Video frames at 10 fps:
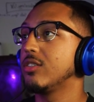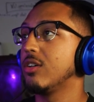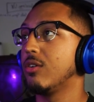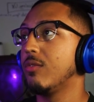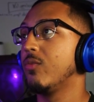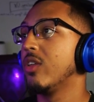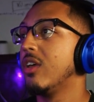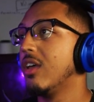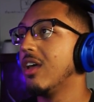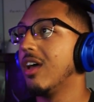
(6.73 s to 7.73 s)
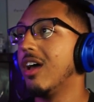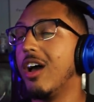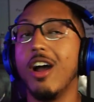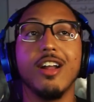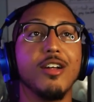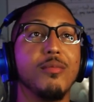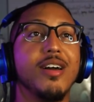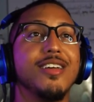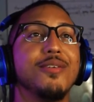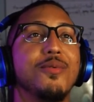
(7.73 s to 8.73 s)
So, all right,
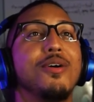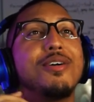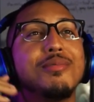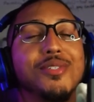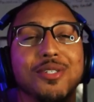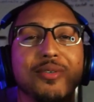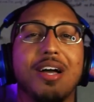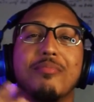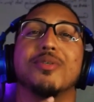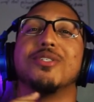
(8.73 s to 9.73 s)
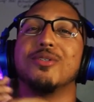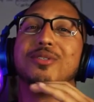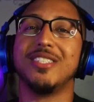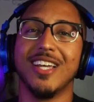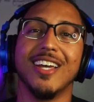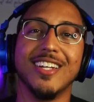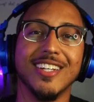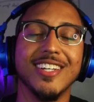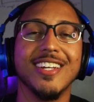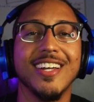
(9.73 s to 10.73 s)
everybody, welcome to episode
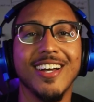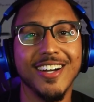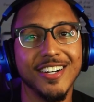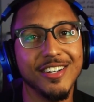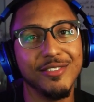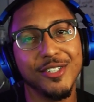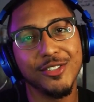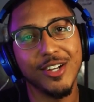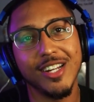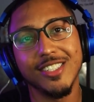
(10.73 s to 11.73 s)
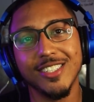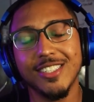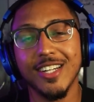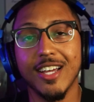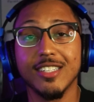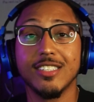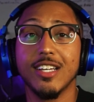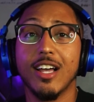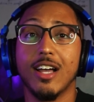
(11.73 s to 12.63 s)
10 of Strategy Snacks.